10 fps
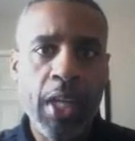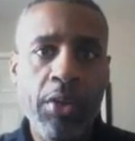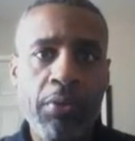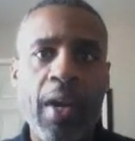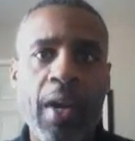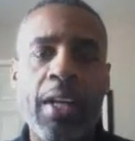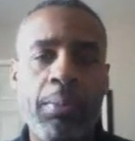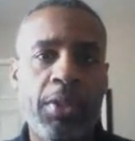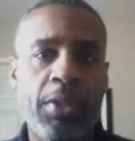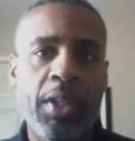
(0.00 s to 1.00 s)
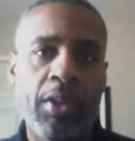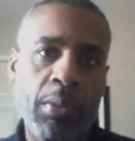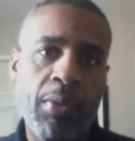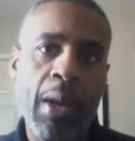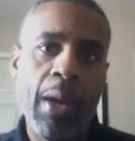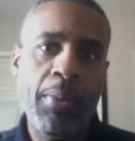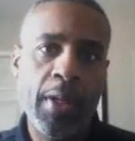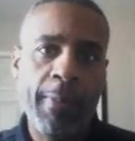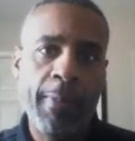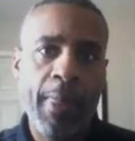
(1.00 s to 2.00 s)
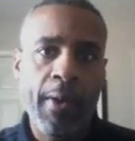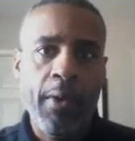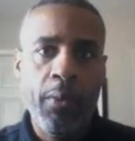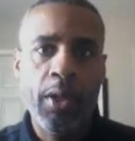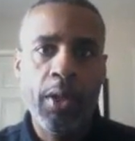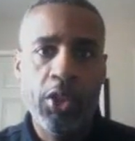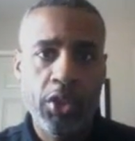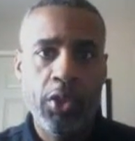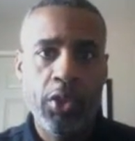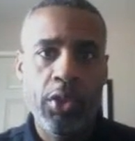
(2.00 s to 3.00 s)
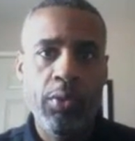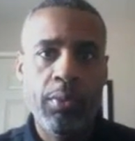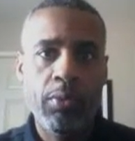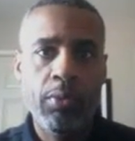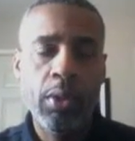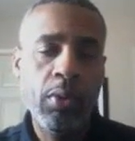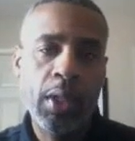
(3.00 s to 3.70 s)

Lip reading: and you find a particular property, we're going to show you real